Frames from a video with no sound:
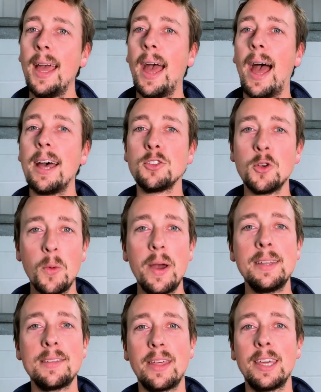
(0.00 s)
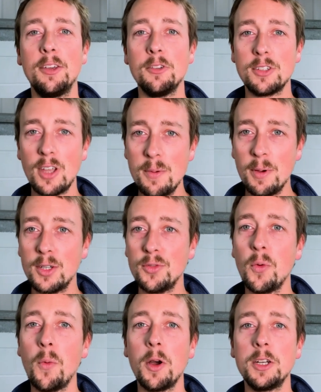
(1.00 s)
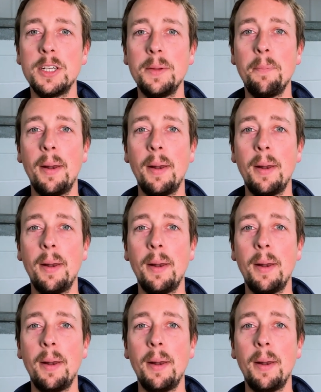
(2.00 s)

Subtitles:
As always, thank you so much for watching.